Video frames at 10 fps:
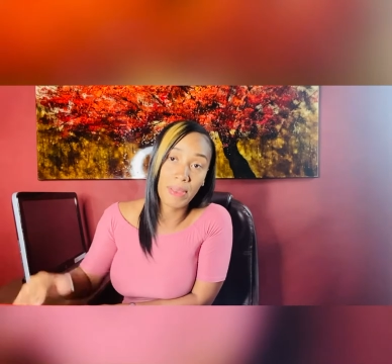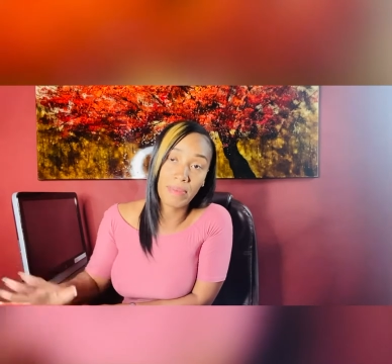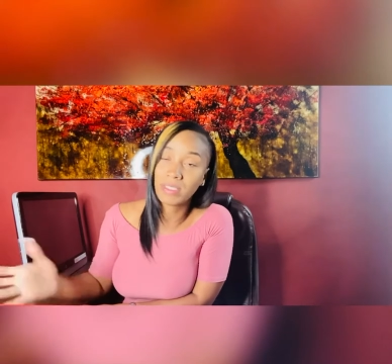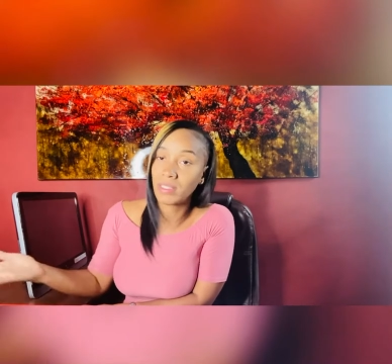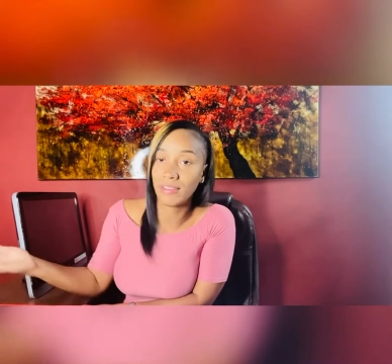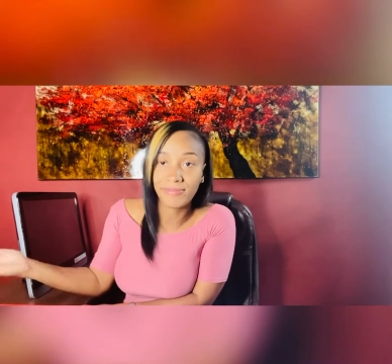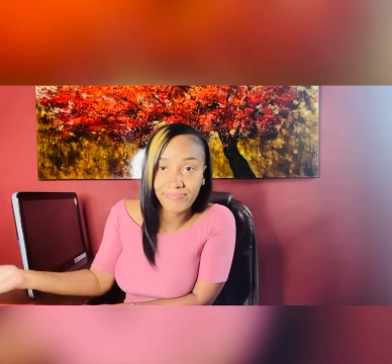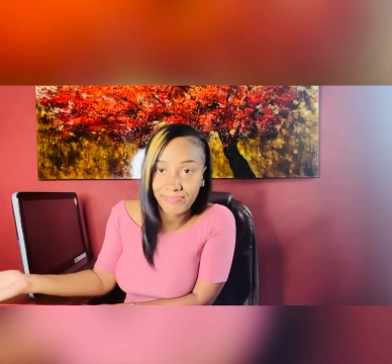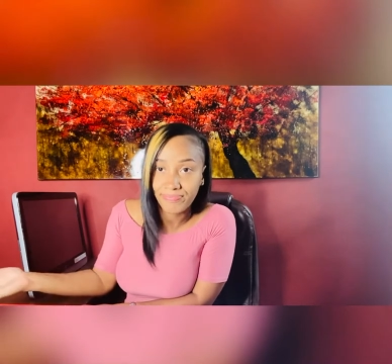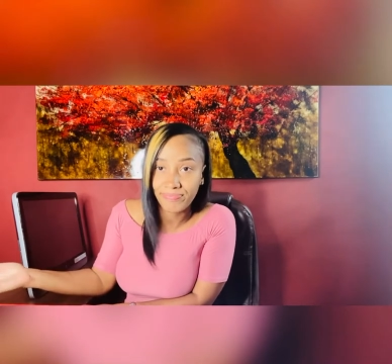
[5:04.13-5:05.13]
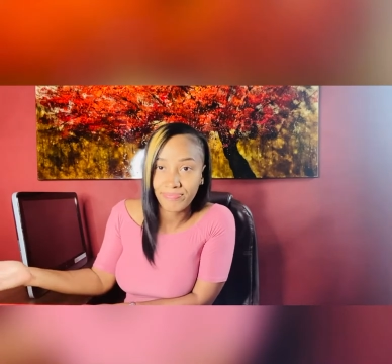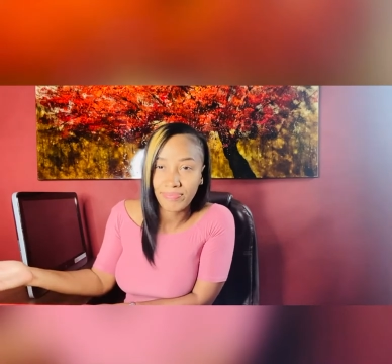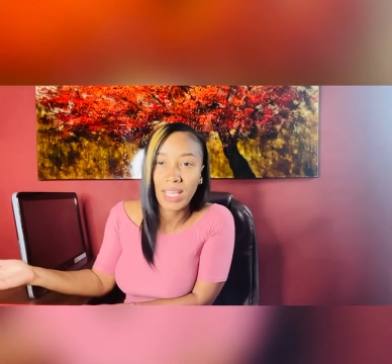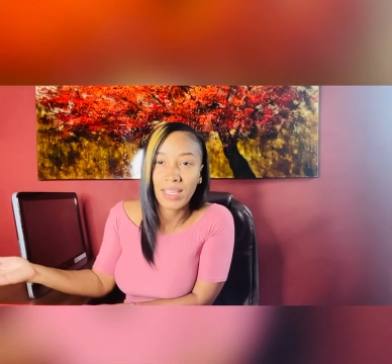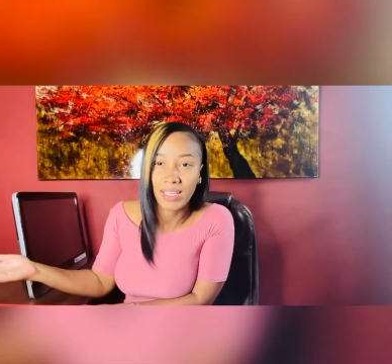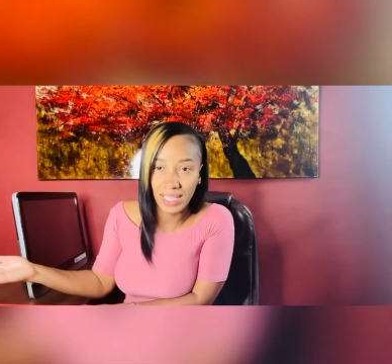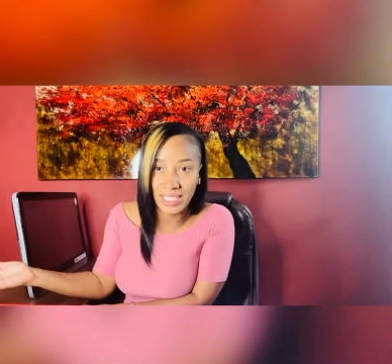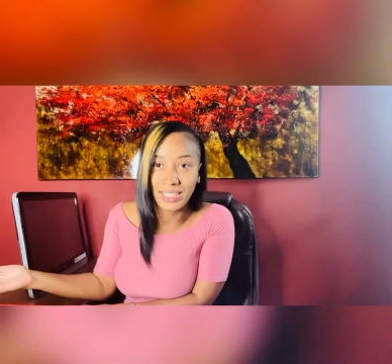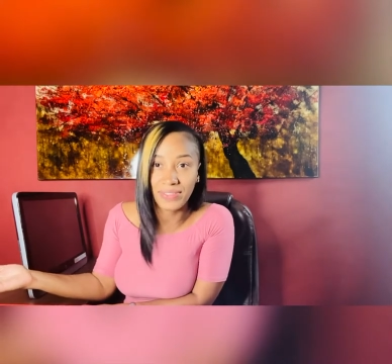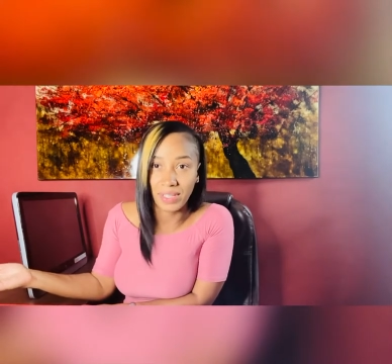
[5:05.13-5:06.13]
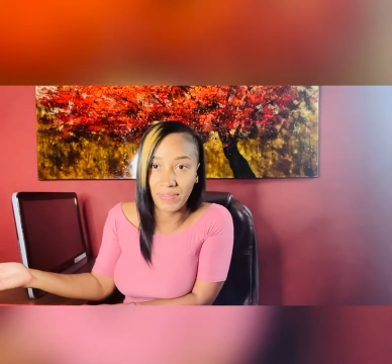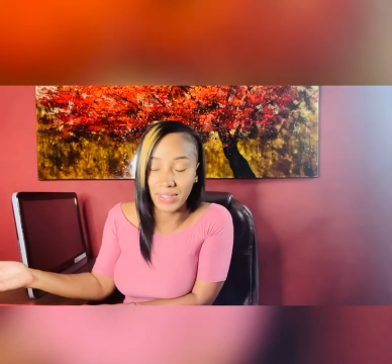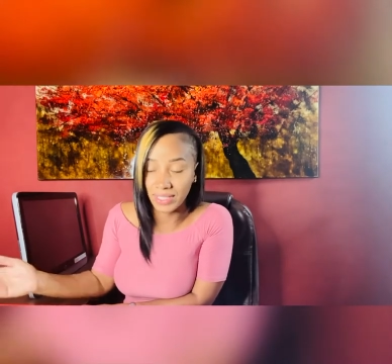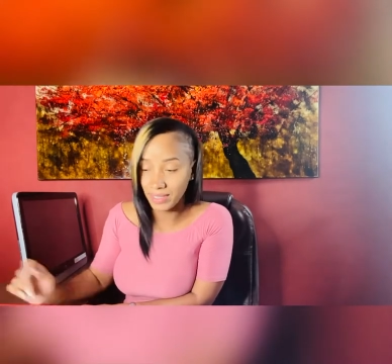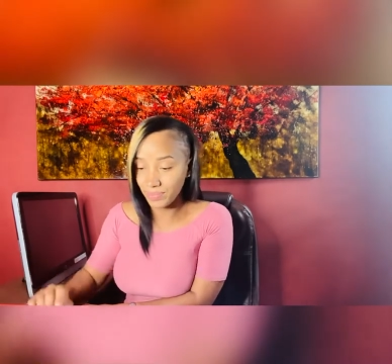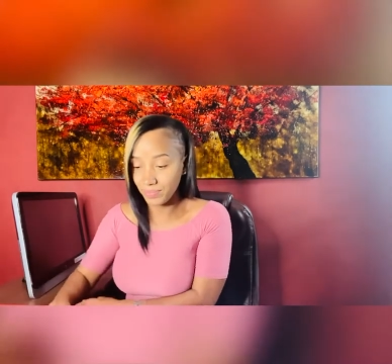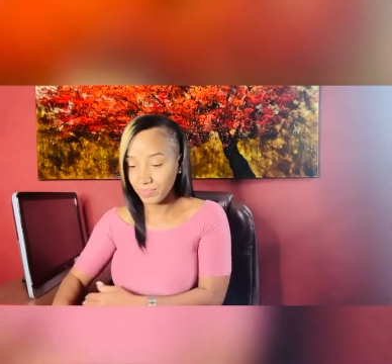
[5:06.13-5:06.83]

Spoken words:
myself, easy forgiveness.